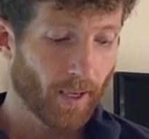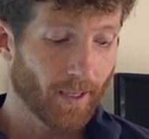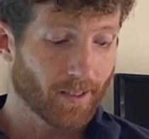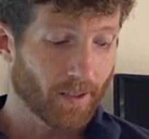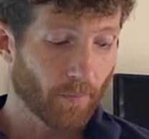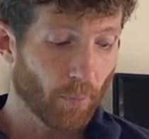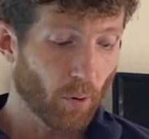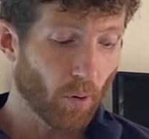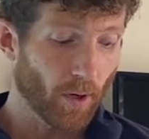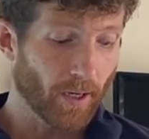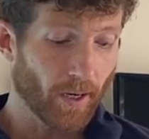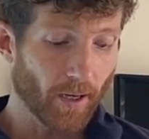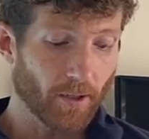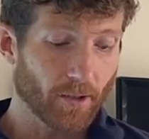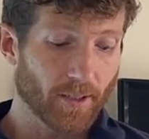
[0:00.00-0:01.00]
It's
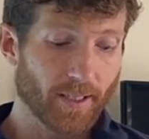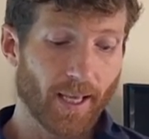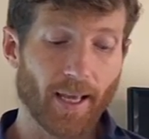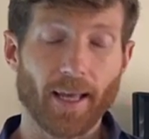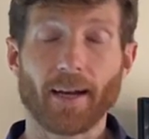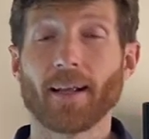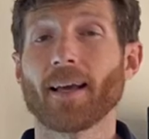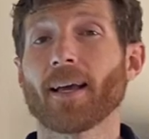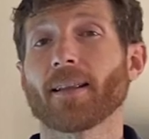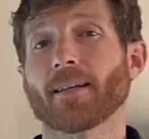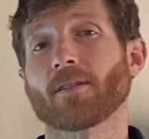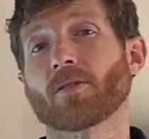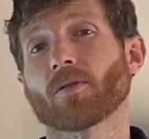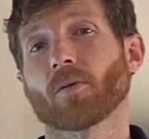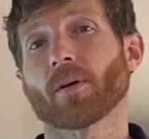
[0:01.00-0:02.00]
important to understand
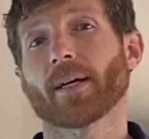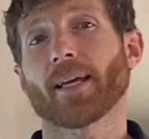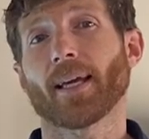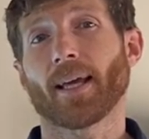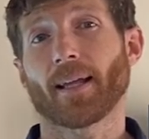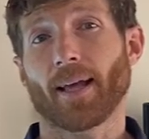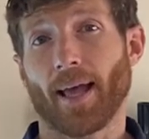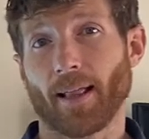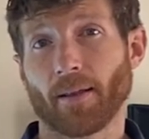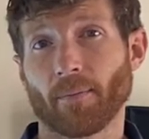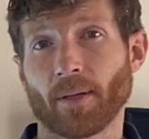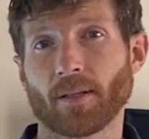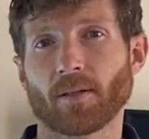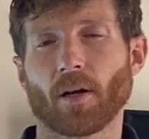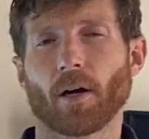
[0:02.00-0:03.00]
that story
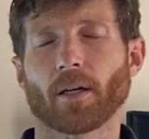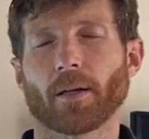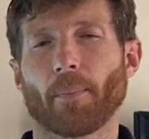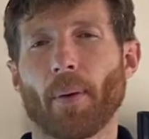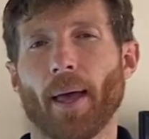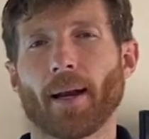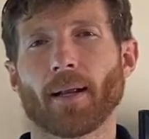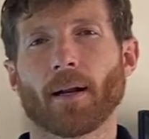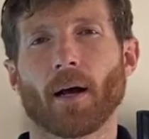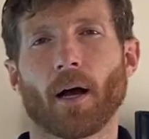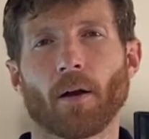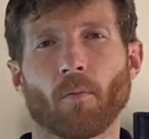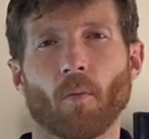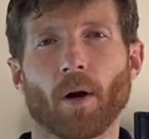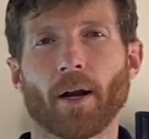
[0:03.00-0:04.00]
elements are dependent
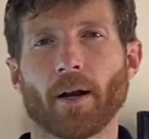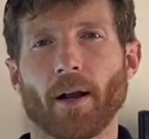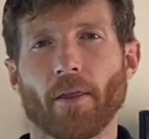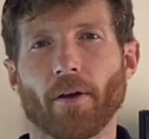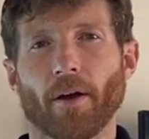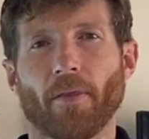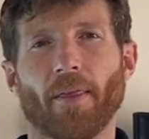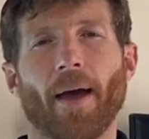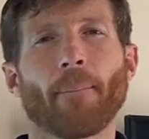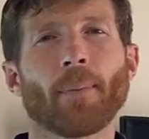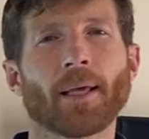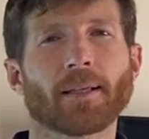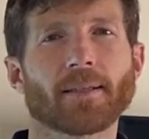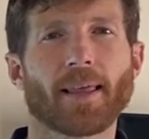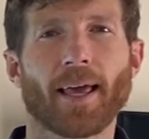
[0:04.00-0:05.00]
on one another. That
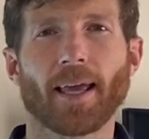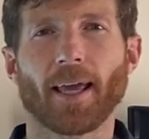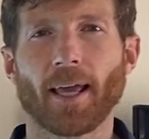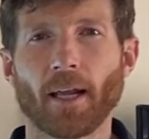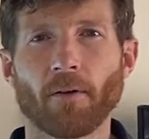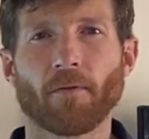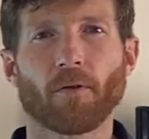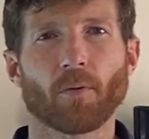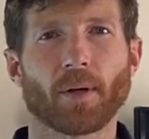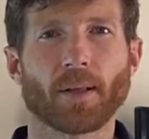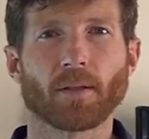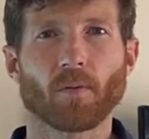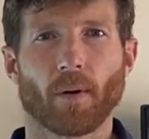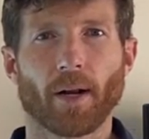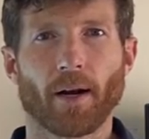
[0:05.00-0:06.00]
means they
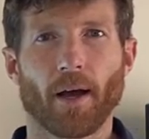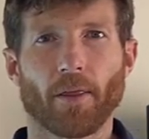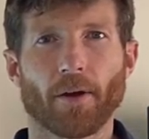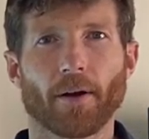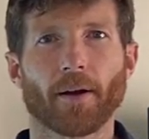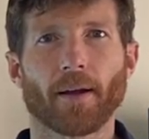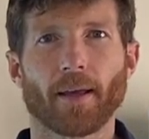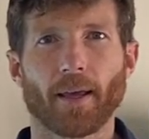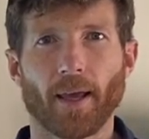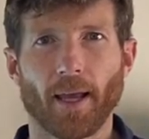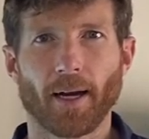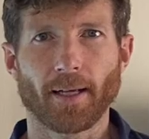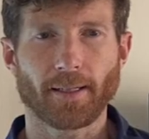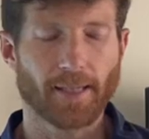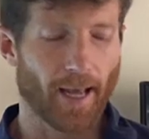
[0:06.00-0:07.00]
influence one another
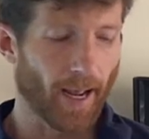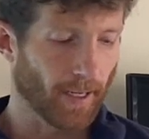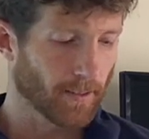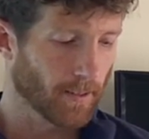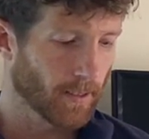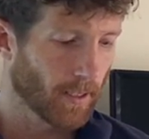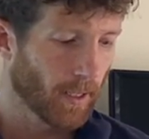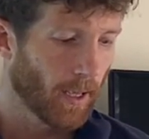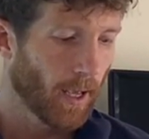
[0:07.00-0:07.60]
in a text.